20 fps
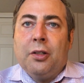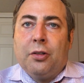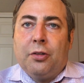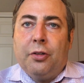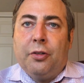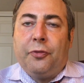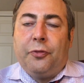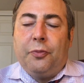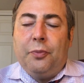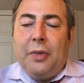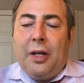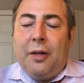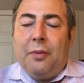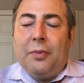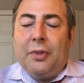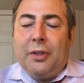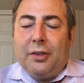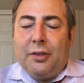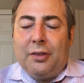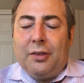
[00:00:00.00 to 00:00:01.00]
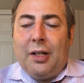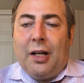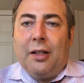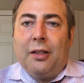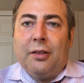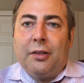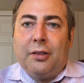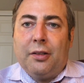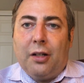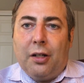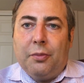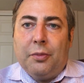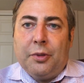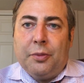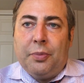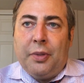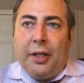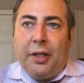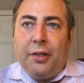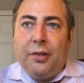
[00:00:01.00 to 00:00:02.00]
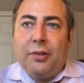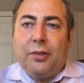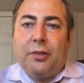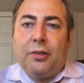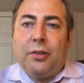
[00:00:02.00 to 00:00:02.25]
Kuf Mem Dalad Umid Bez,